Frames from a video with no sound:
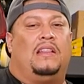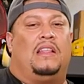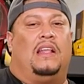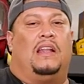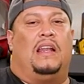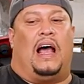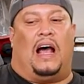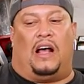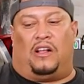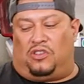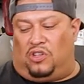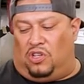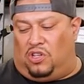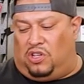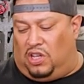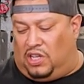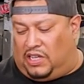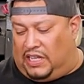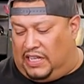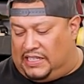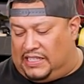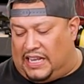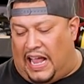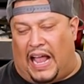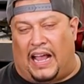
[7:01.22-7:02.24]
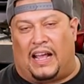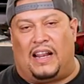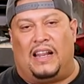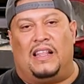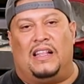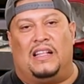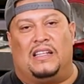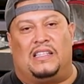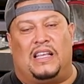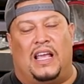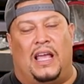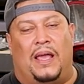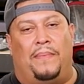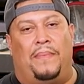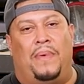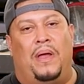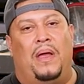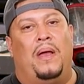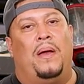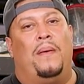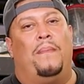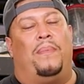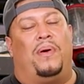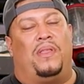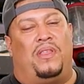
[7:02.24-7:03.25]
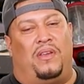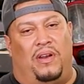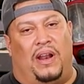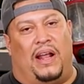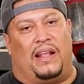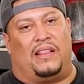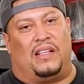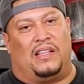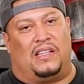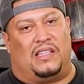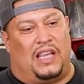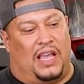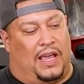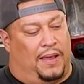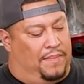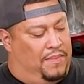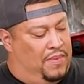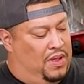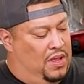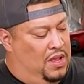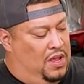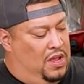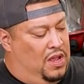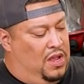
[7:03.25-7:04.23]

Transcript: the nozzles look exactly the same, but they're not the same.